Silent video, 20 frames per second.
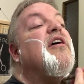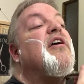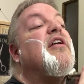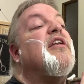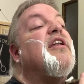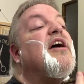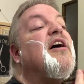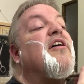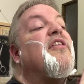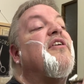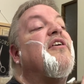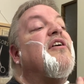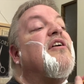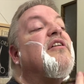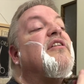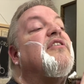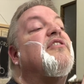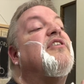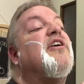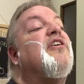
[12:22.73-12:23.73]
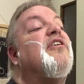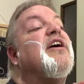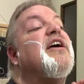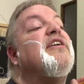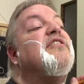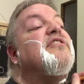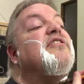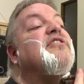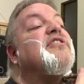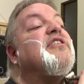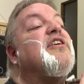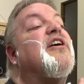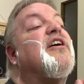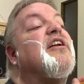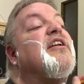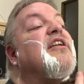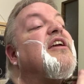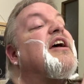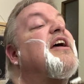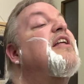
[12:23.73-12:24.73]
Now the song hasn't
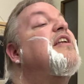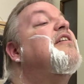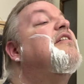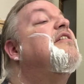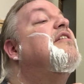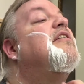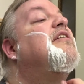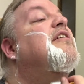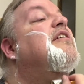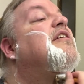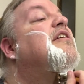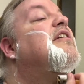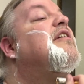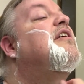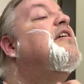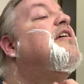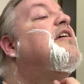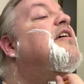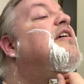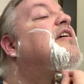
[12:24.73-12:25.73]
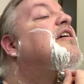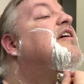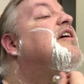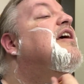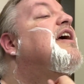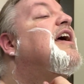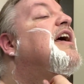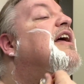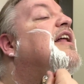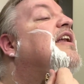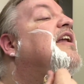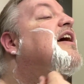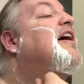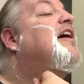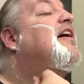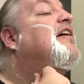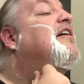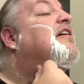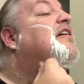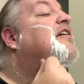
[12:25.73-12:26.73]
started yet, and
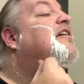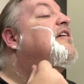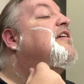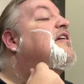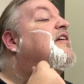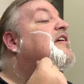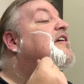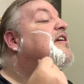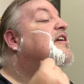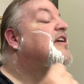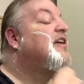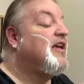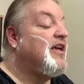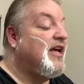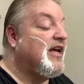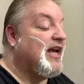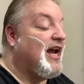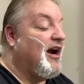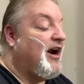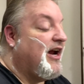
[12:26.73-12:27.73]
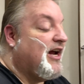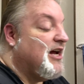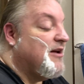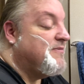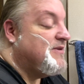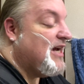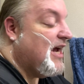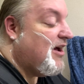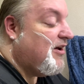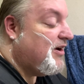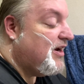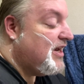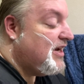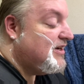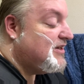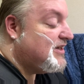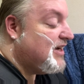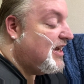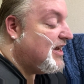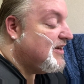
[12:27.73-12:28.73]
Gary comes out and he
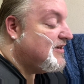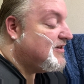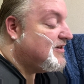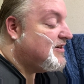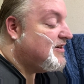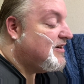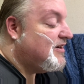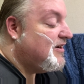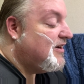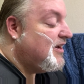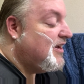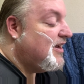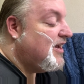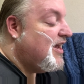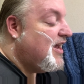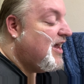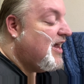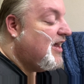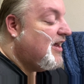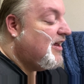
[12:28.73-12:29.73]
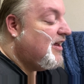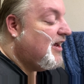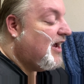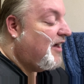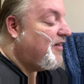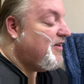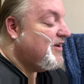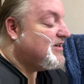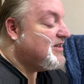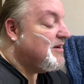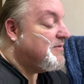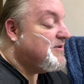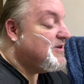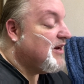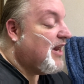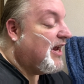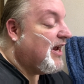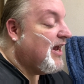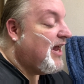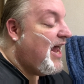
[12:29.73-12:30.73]
says, I think something
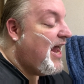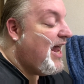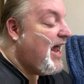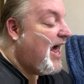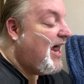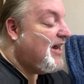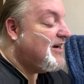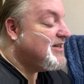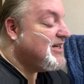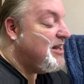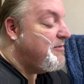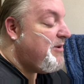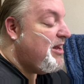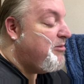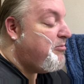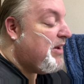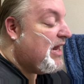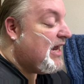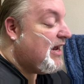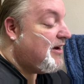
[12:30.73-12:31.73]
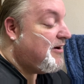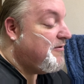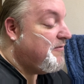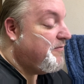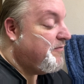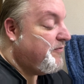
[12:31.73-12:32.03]
like, "Hey Alex, give me a beat."